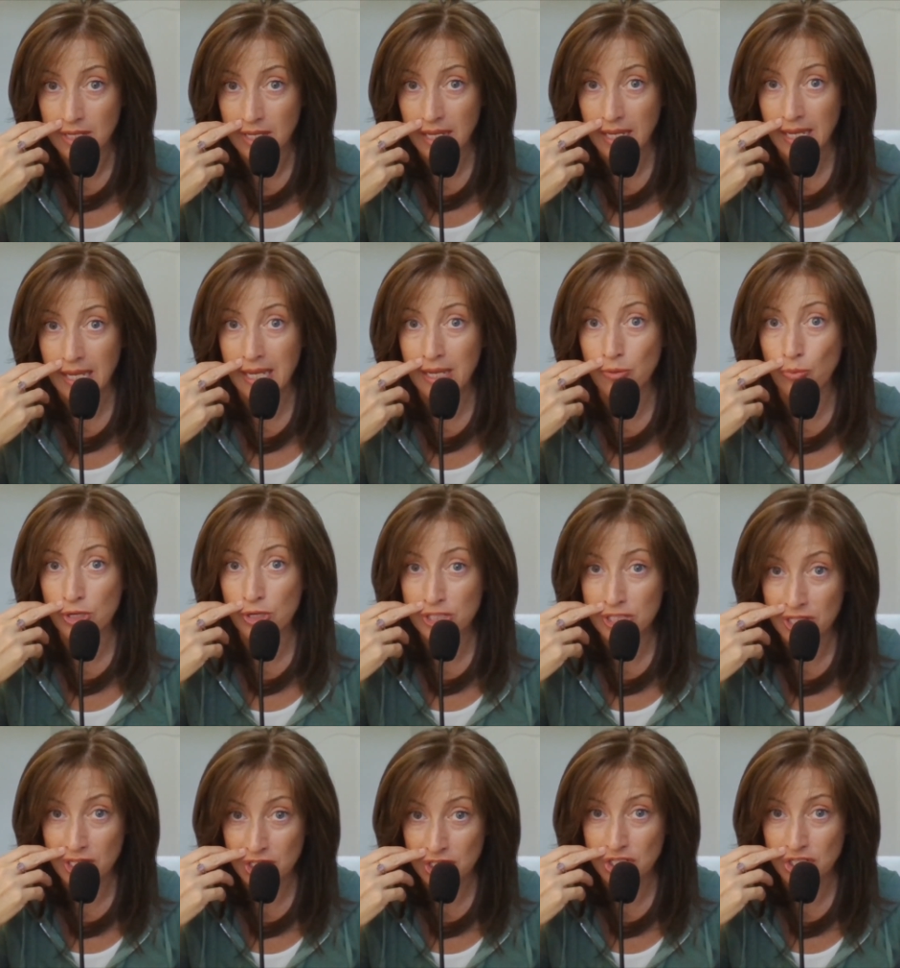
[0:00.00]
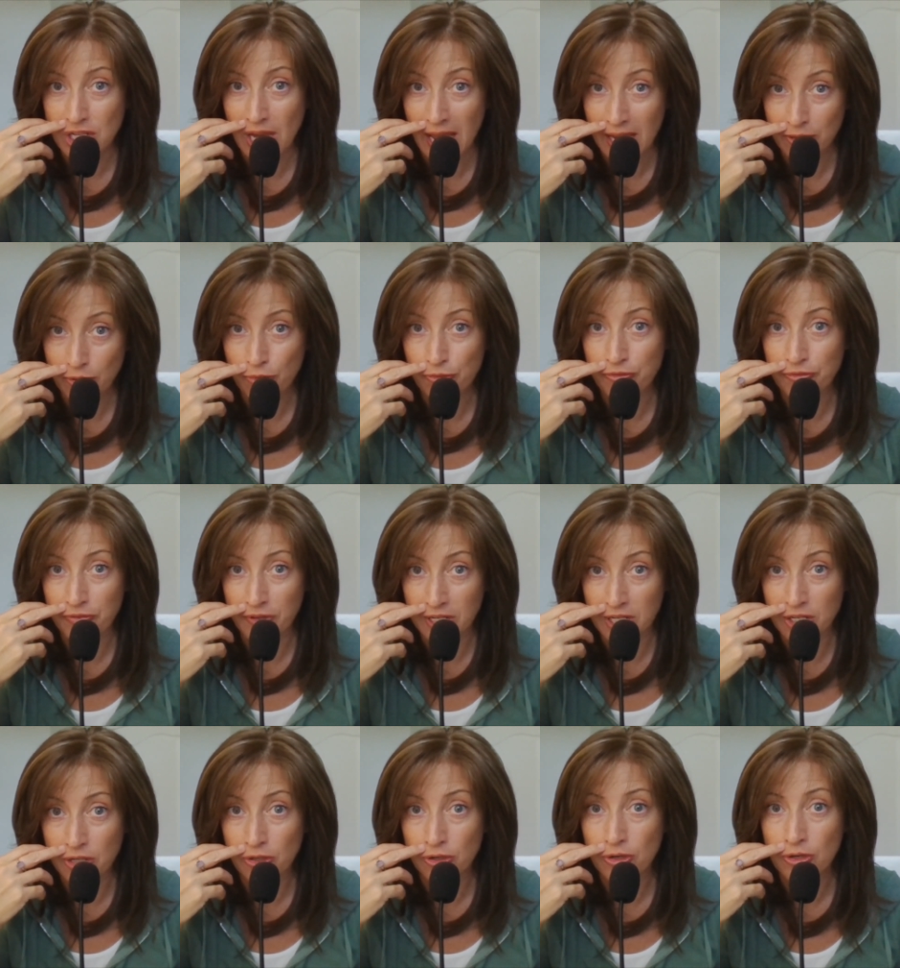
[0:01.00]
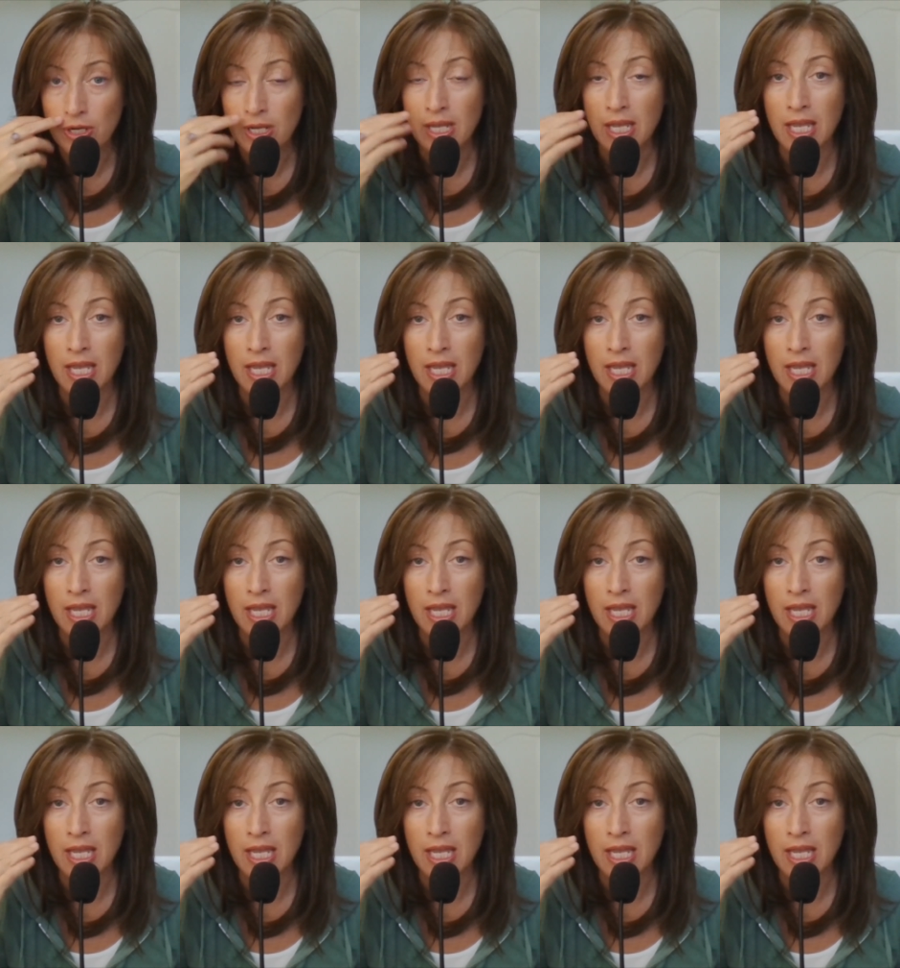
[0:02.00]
It was the shadow figure.